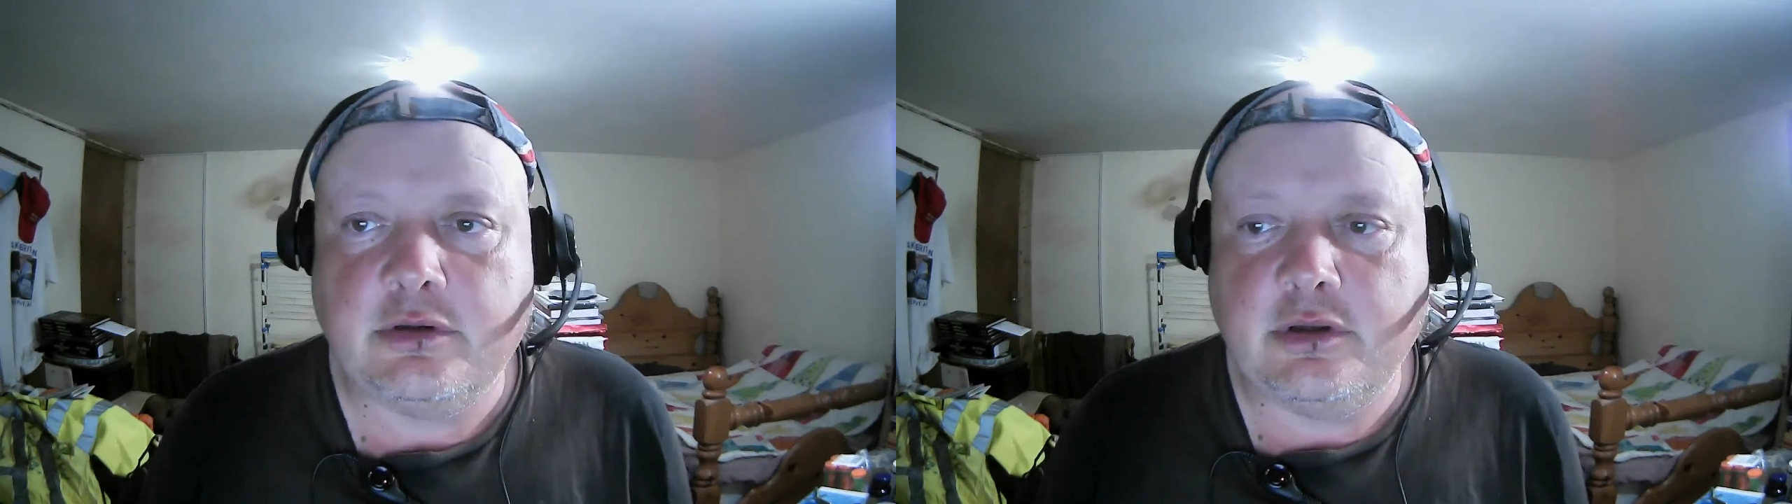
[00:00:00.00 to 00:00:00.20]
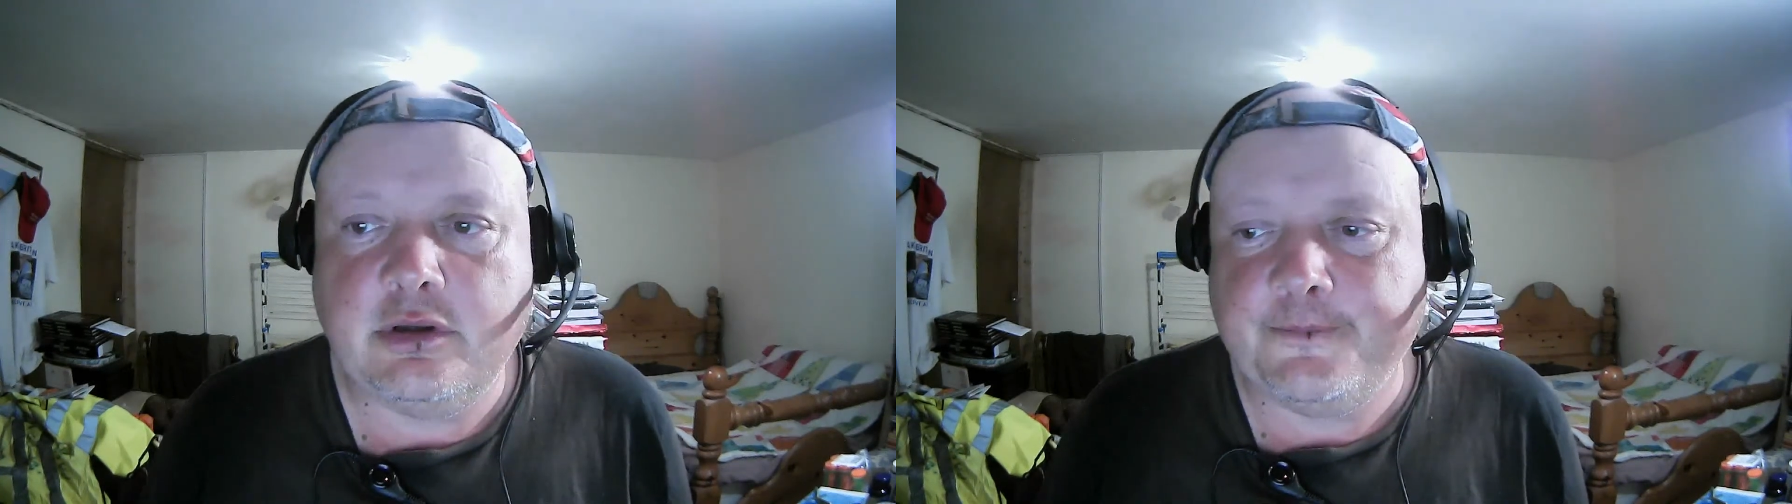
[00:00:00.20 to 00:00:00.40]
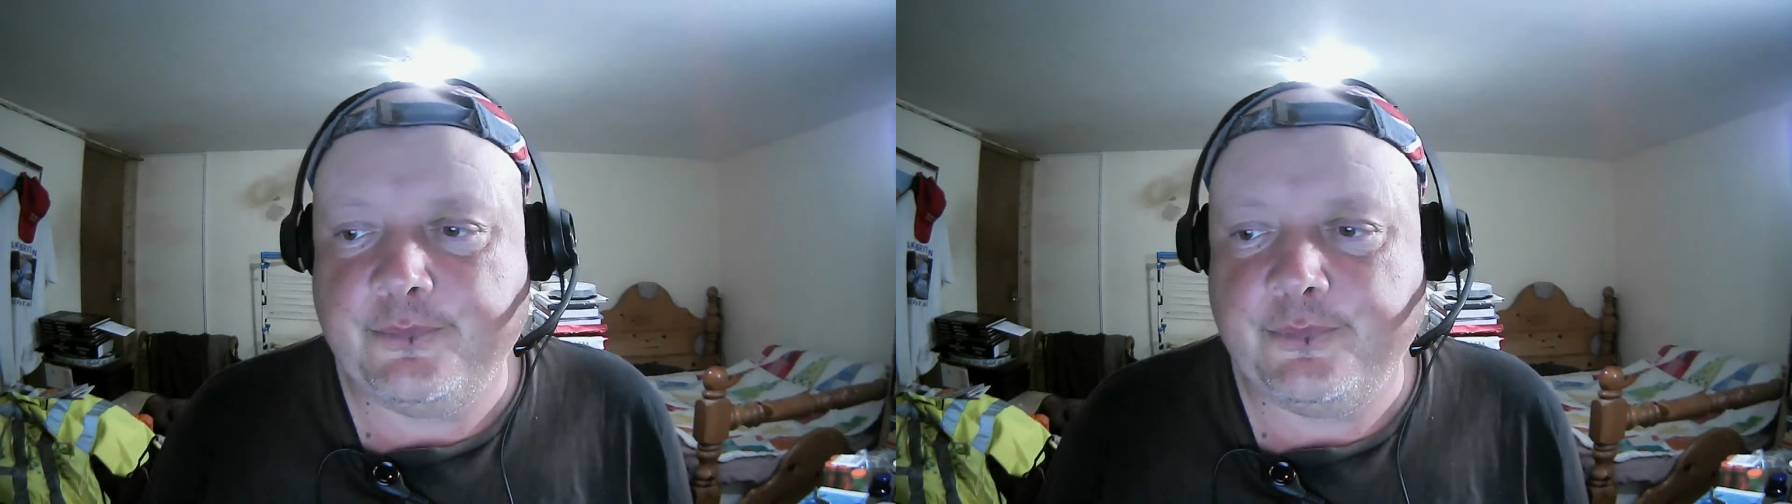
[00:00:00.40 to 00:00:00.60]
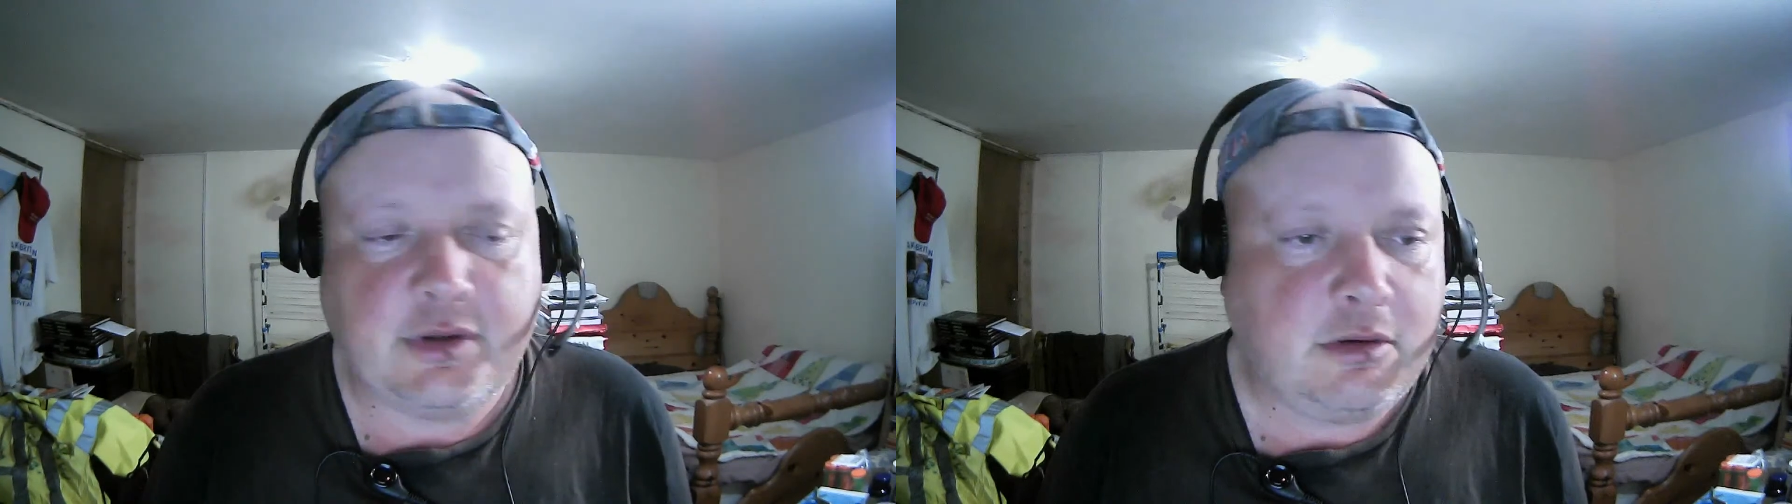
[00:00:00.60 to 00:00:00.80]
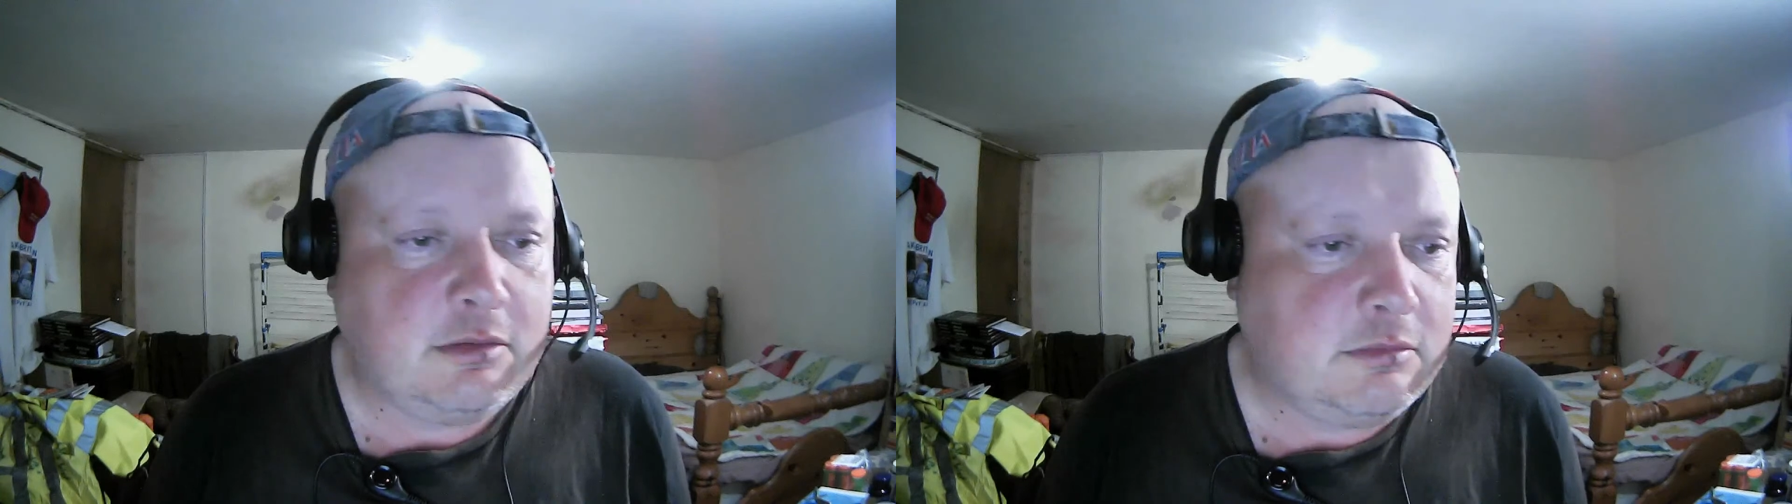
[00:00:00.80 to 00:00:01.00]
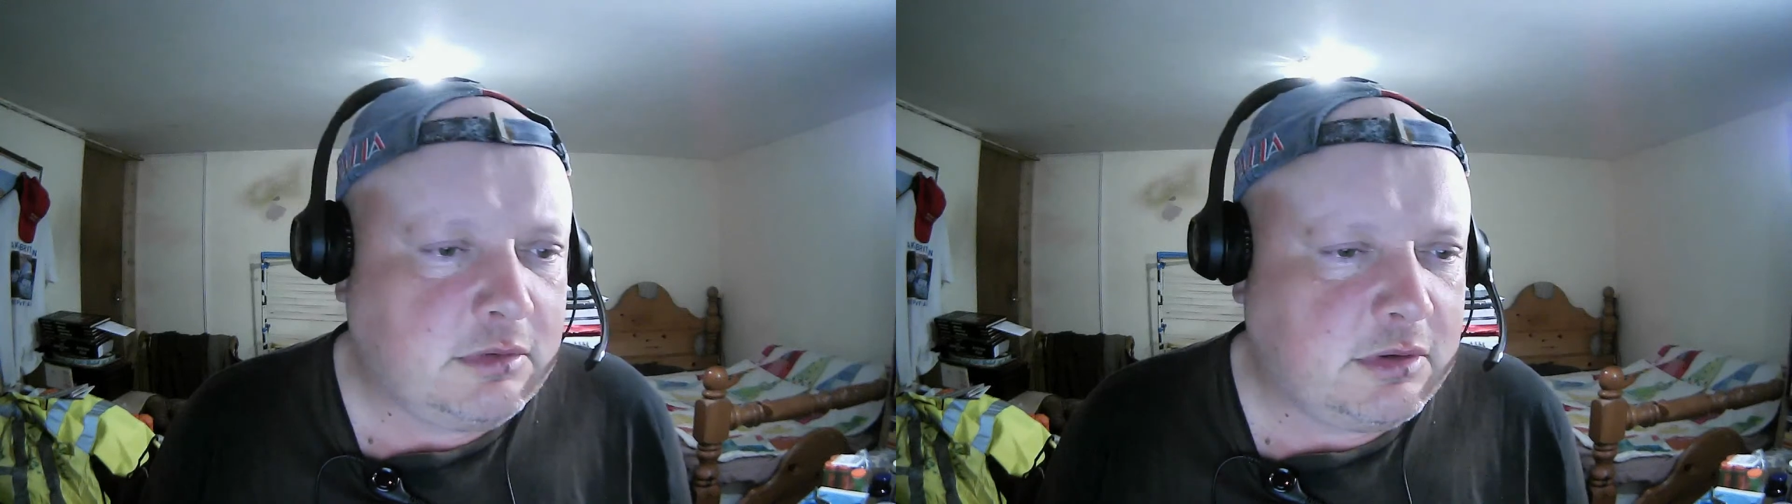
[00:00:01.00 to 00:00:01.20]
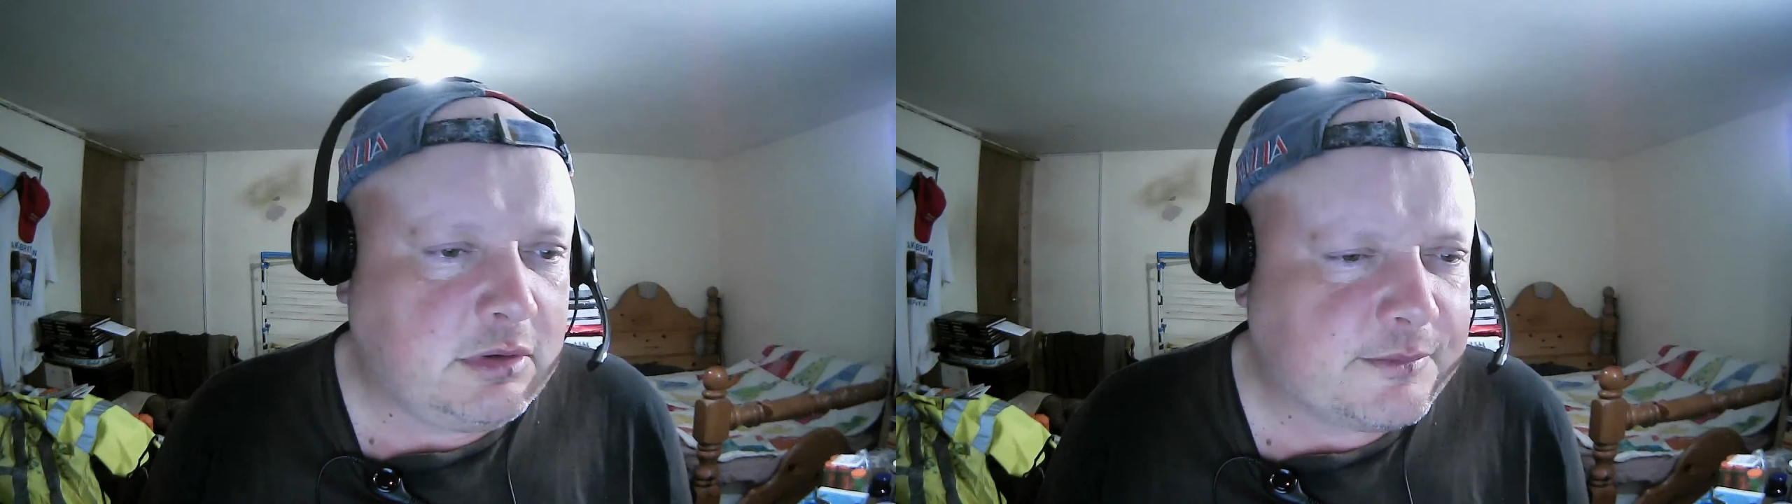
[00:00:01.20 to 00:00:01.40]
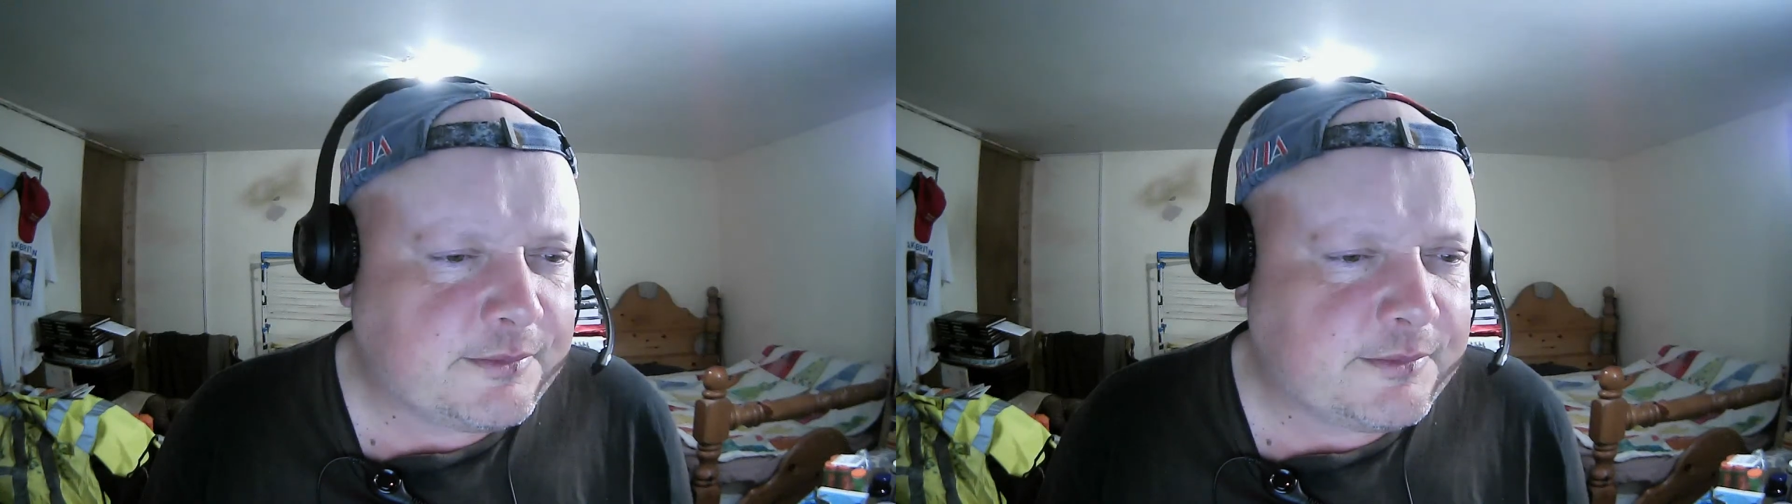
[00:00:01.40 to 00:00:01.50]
yeah. Alright.